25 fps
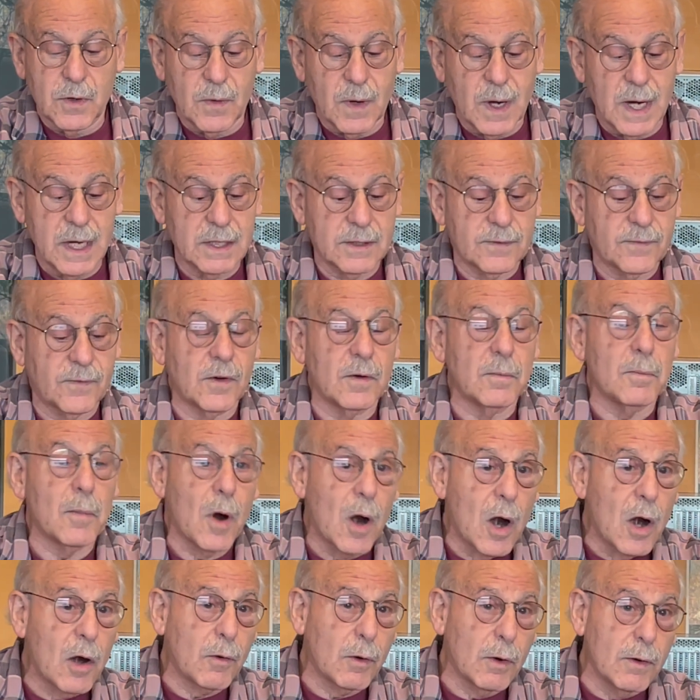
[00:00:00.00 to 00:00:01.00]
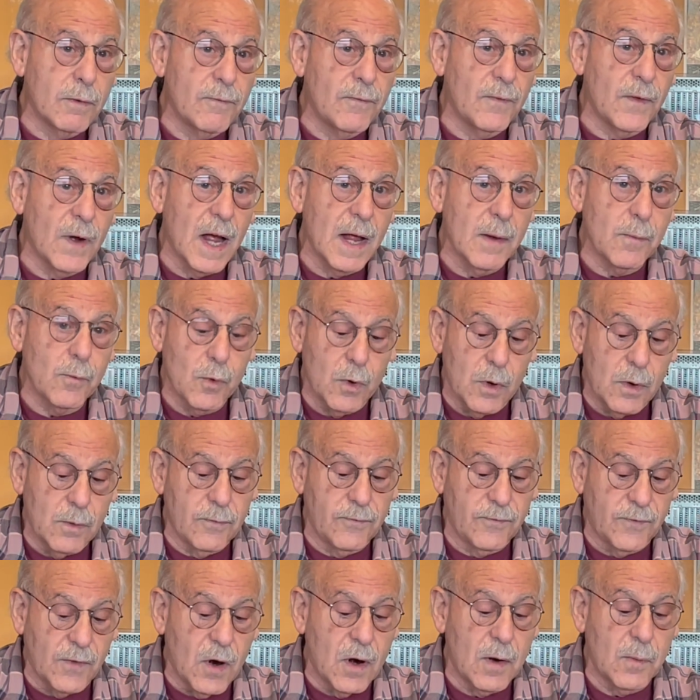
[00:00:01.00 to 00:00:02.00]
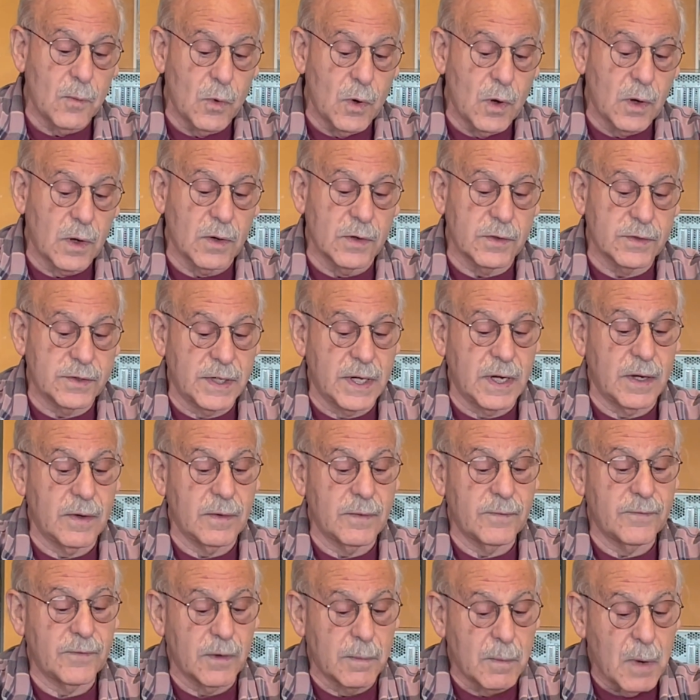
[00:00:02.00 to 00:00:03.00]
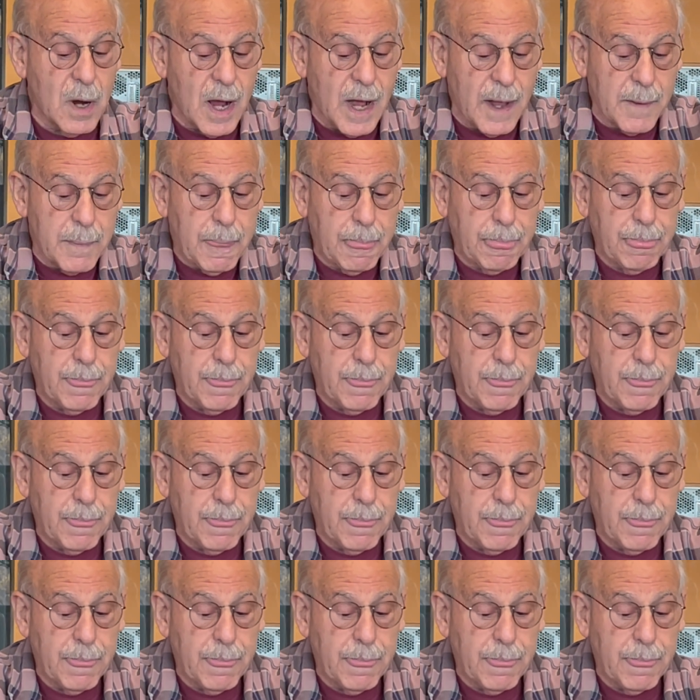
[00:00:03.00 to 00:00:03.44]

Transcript: rights for migrant farm workers here in Vermont.